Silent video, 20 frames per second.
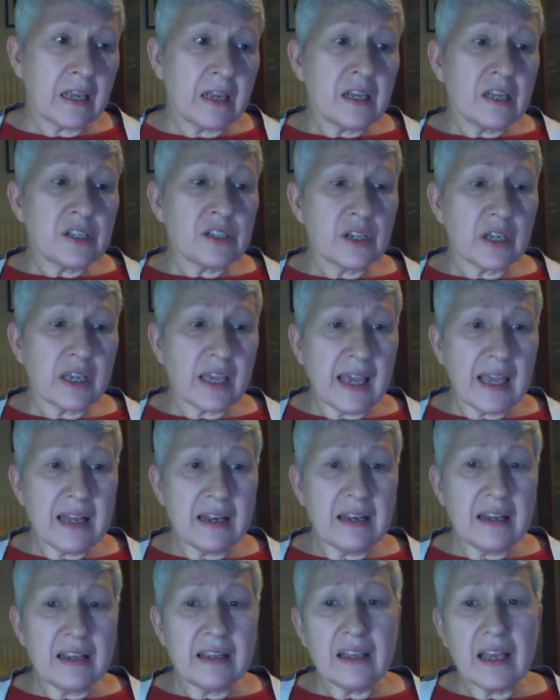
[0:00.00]
So
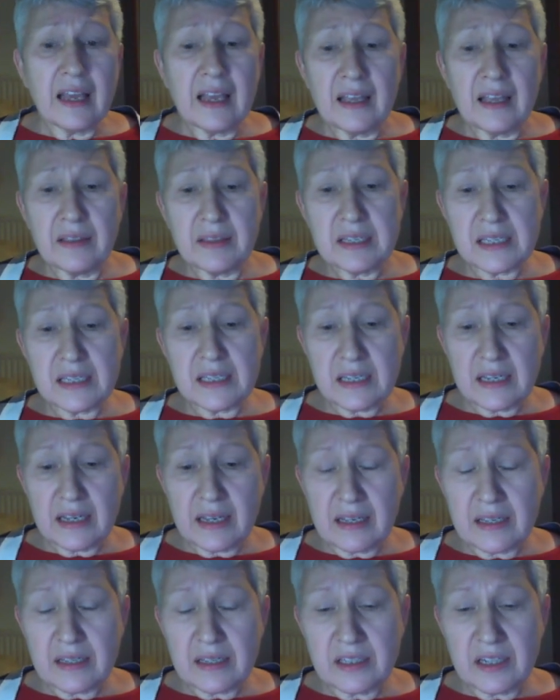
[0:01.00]
again, this is a
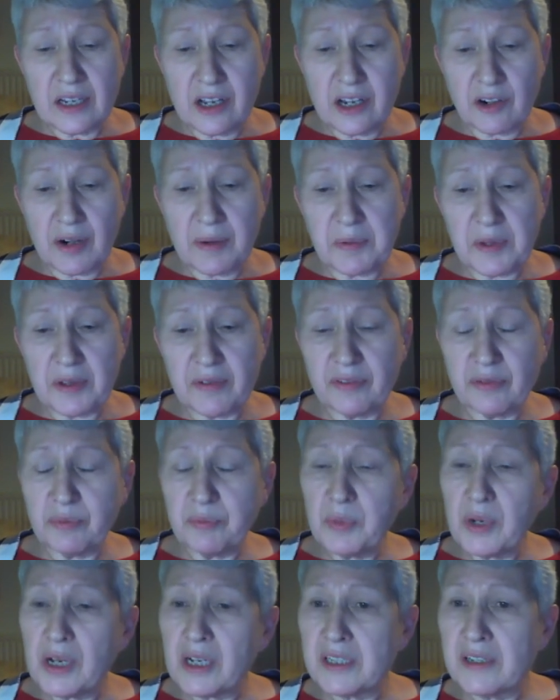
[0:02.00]
diagram that
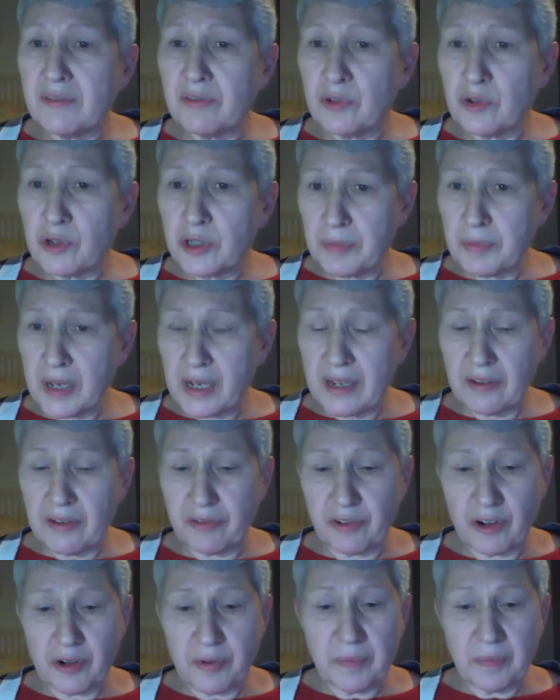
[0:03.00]
Martin Bordemeyer
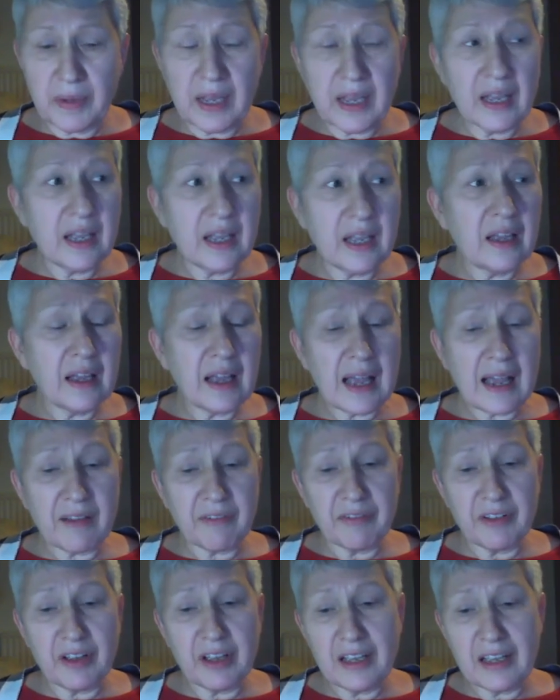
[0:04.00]
from
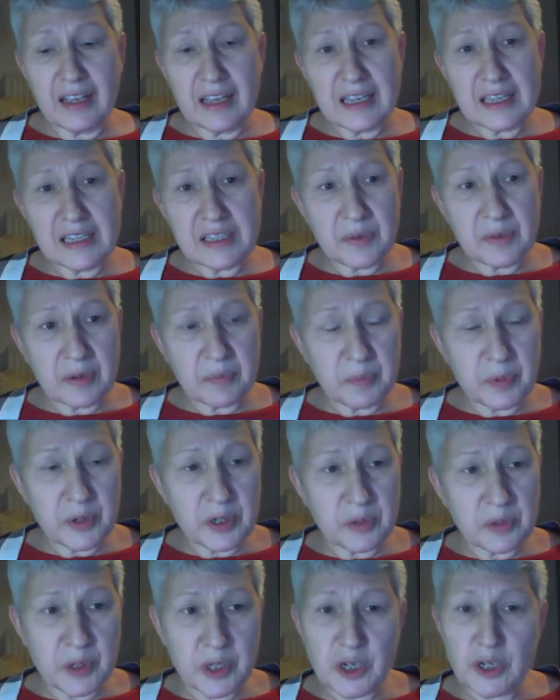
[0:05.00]
AFA has
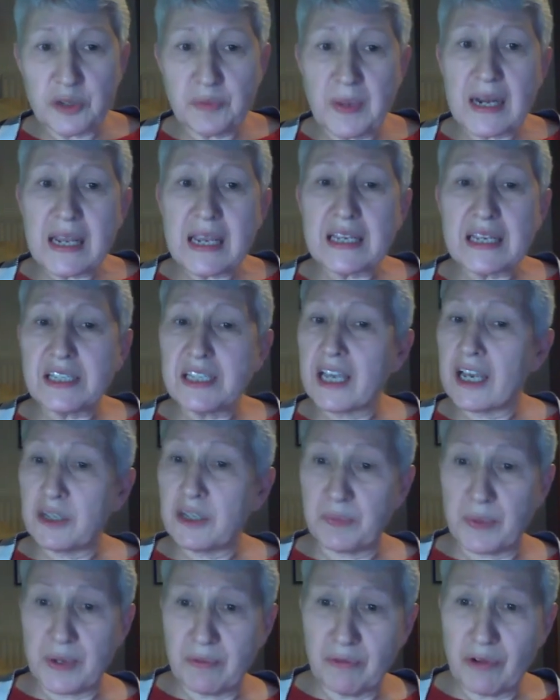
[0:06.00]
produced many years ago.
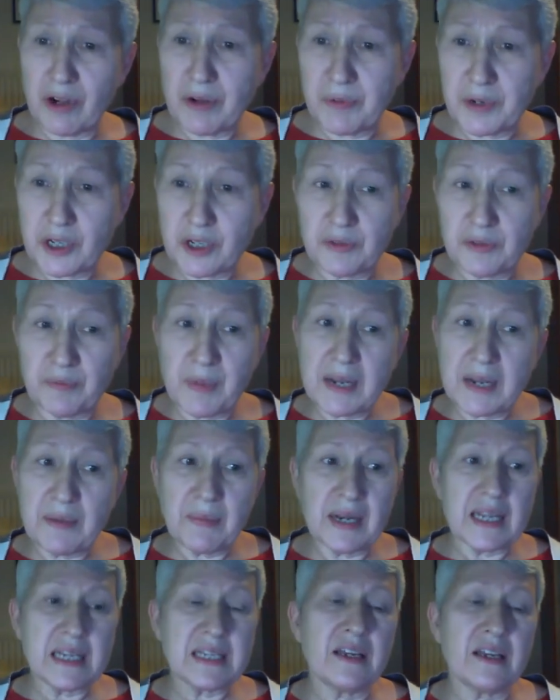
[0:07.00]
It's been reproduced many,
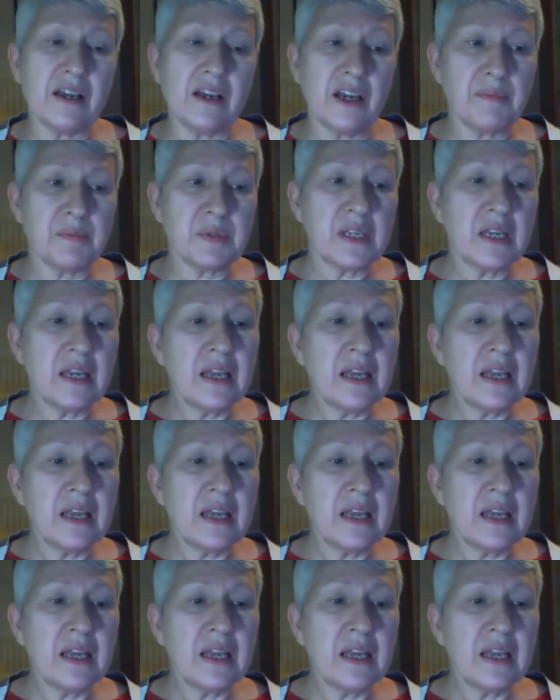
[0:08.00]
many times.